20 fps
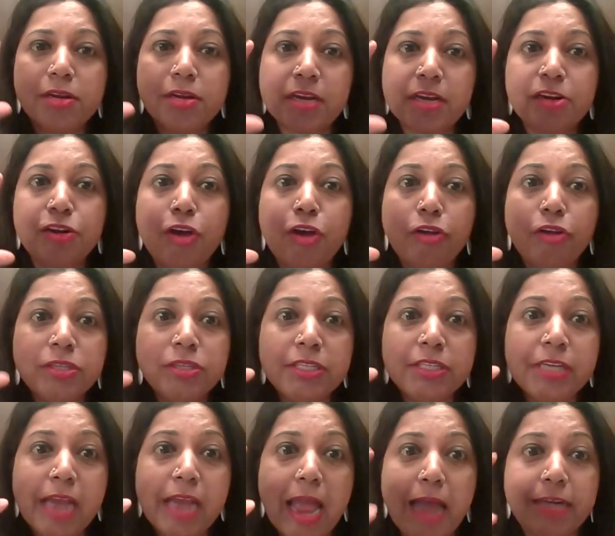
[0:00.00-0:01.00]

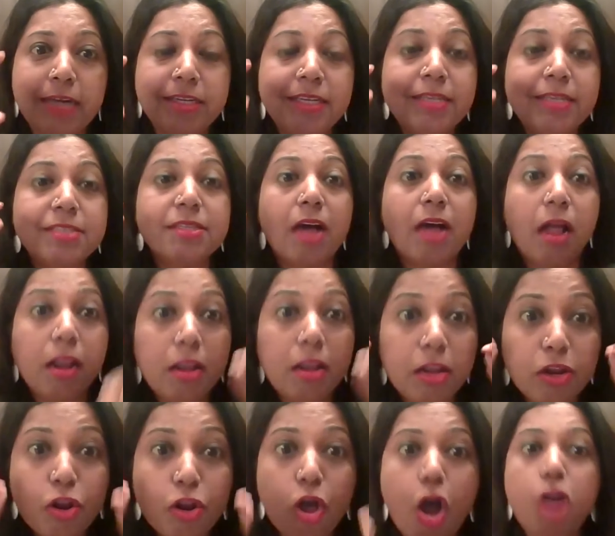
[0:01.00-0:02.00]
technology adds a
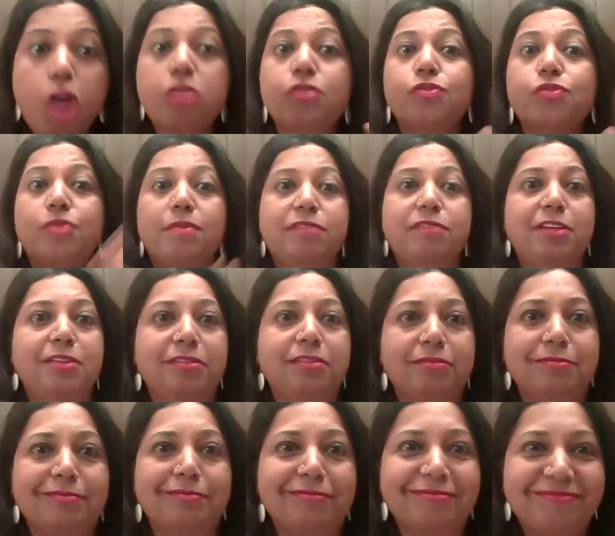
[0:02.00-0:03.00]
lot to our
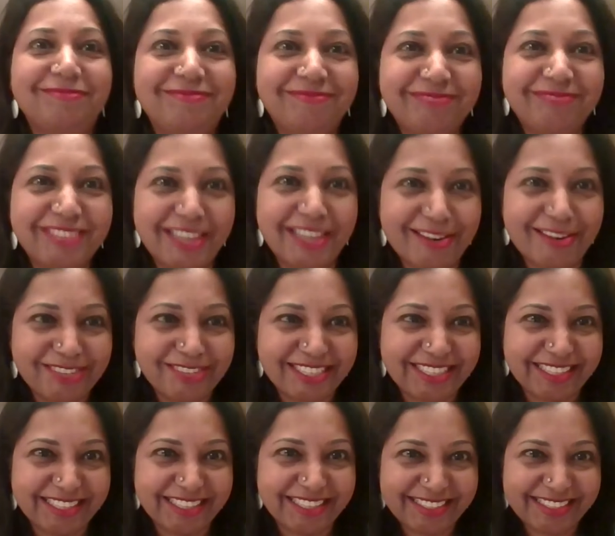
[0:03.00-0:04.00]

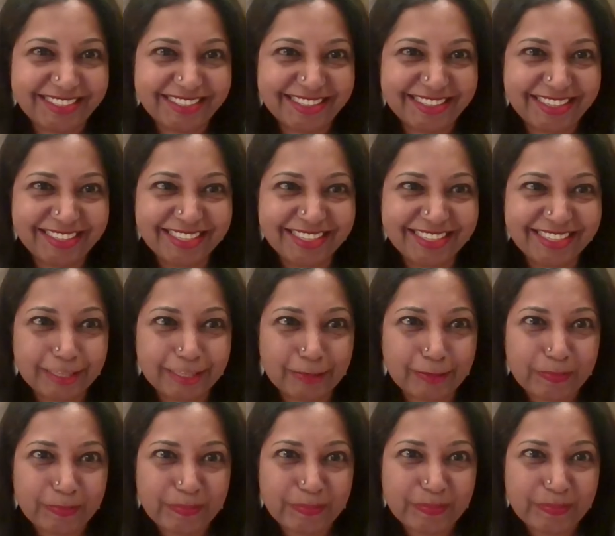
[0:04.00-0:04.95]
nervousness, isn't it?